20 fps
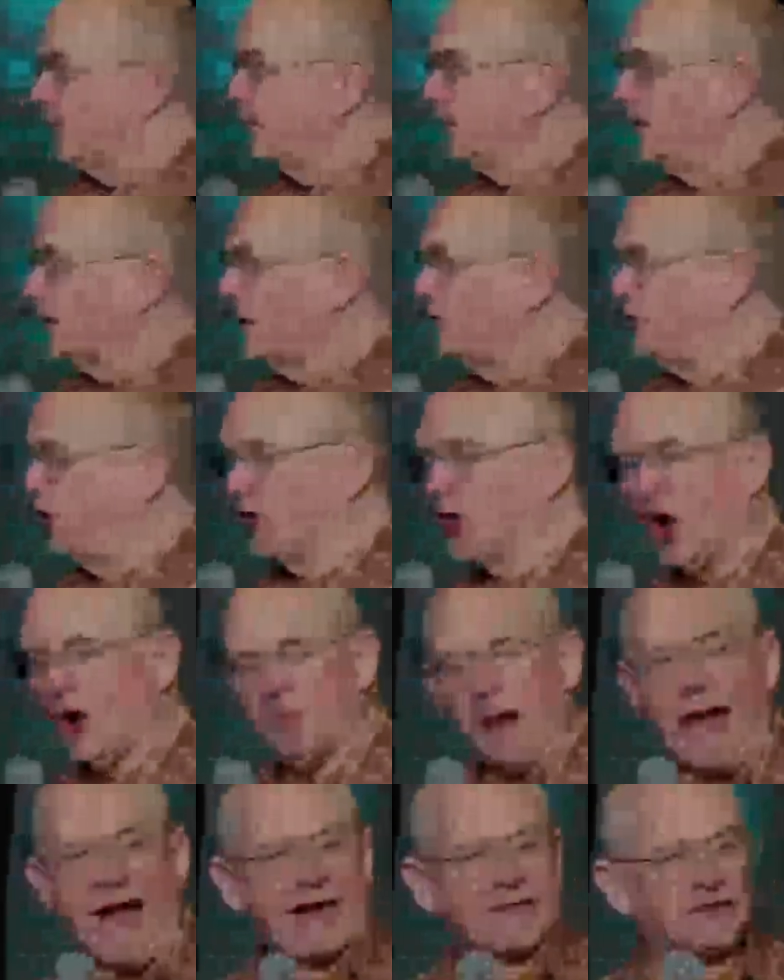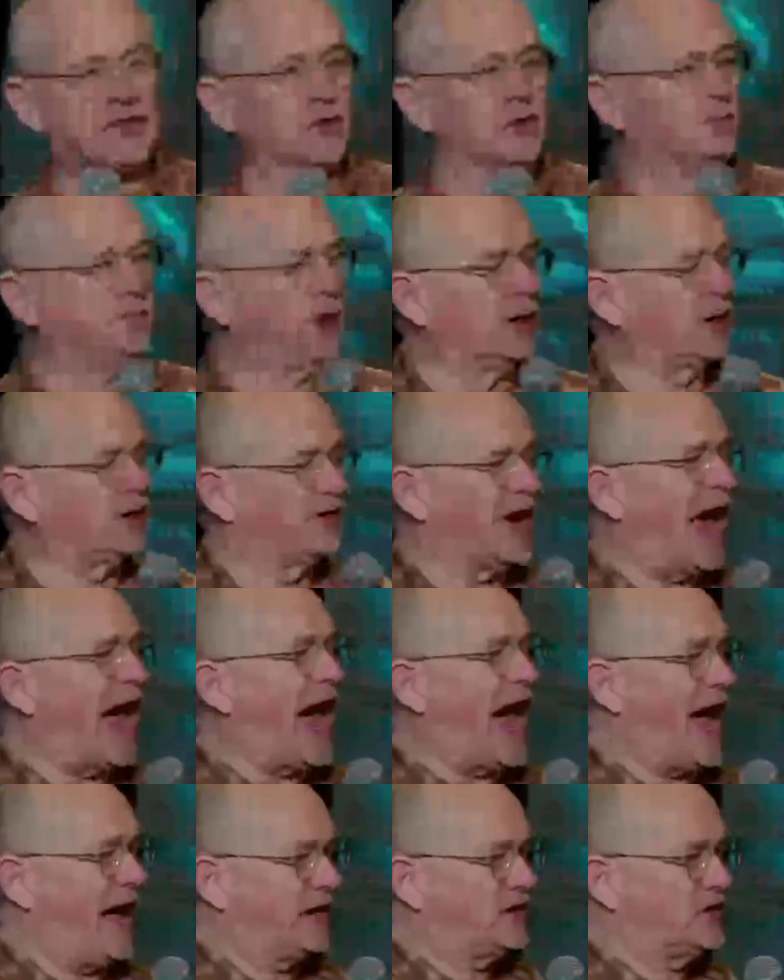If you go back to the book of
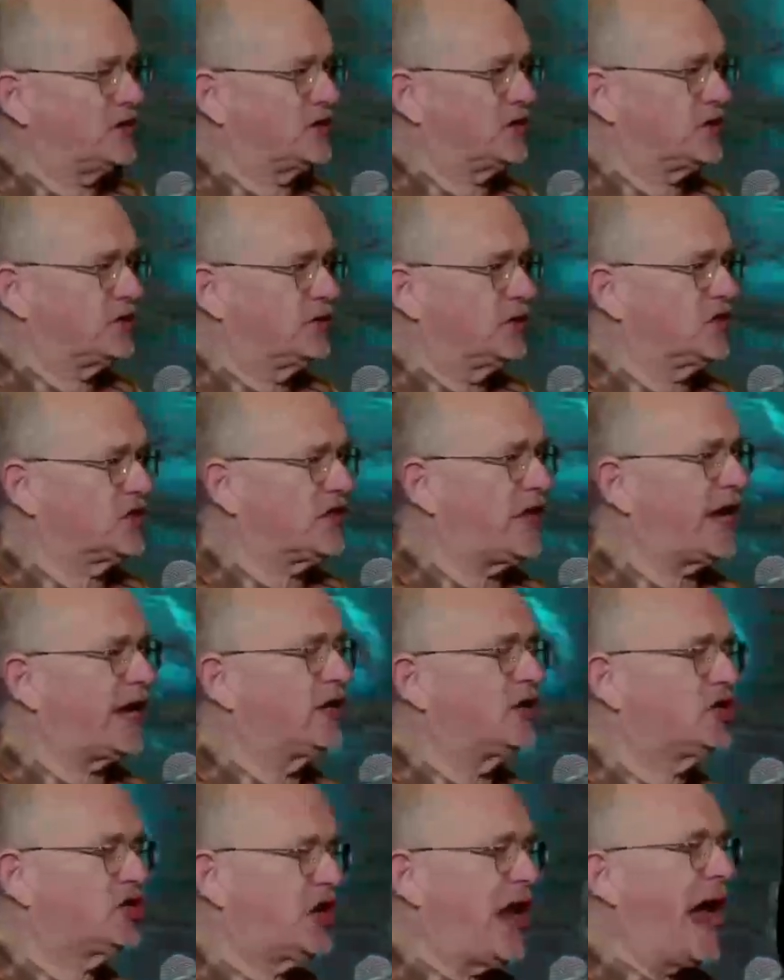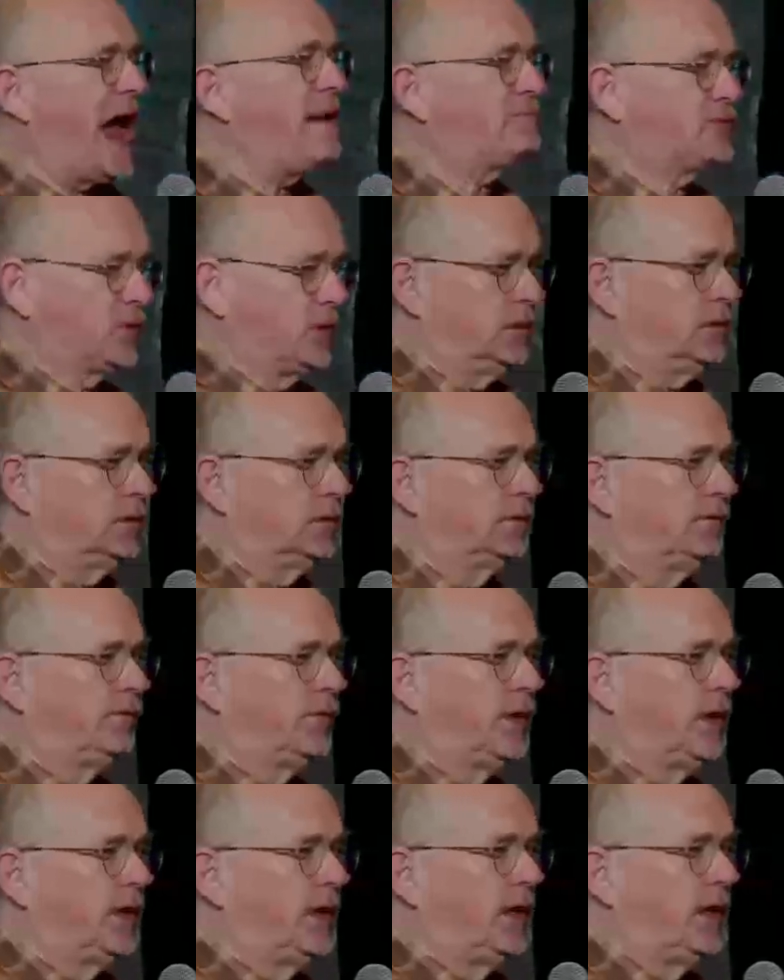Acts, the second chapter,
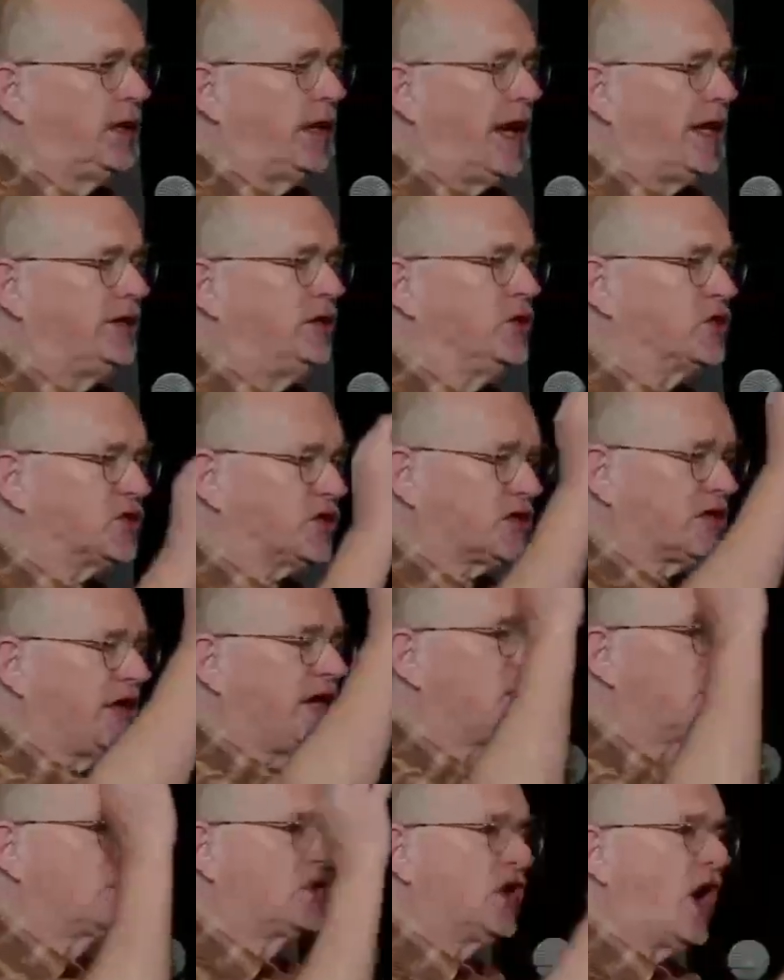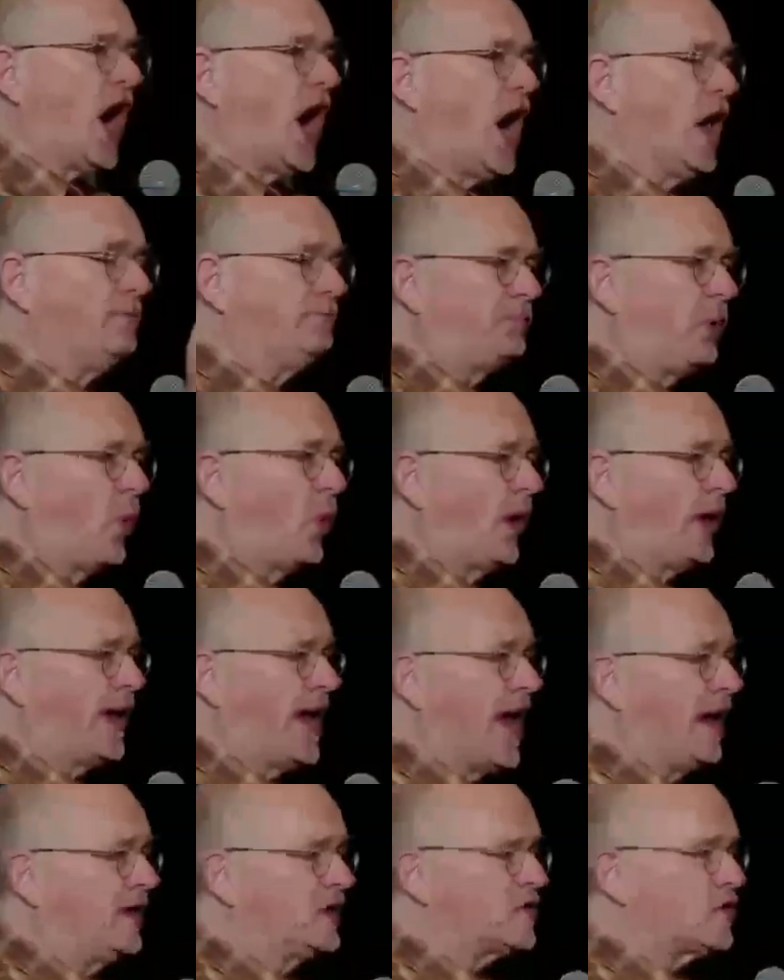and you see God pouring
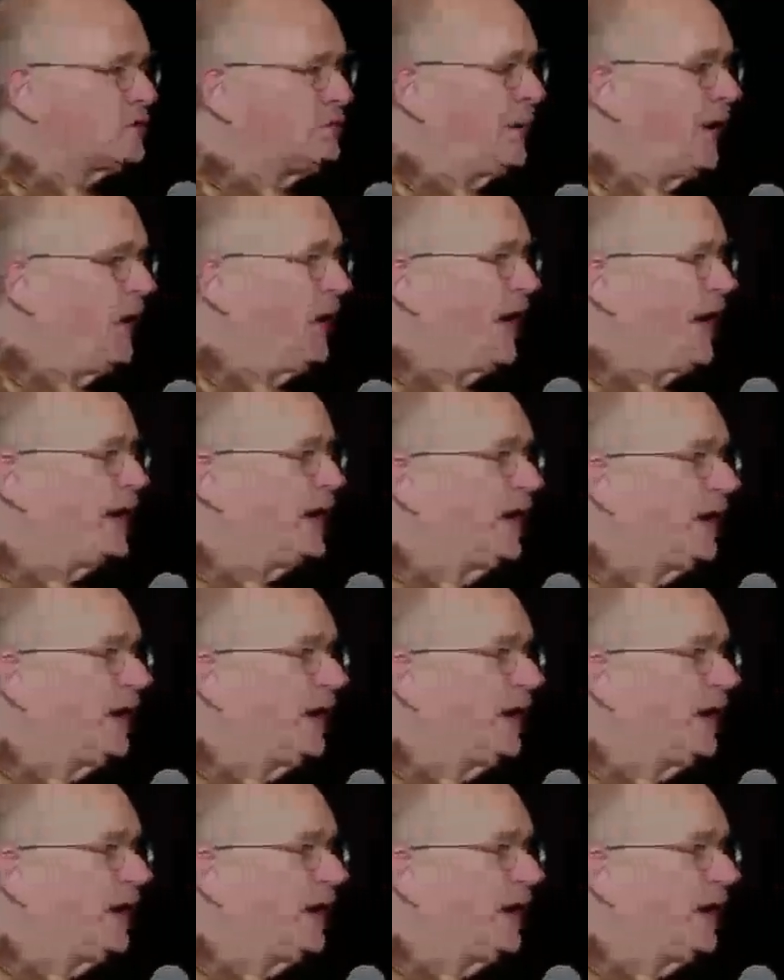out his spirit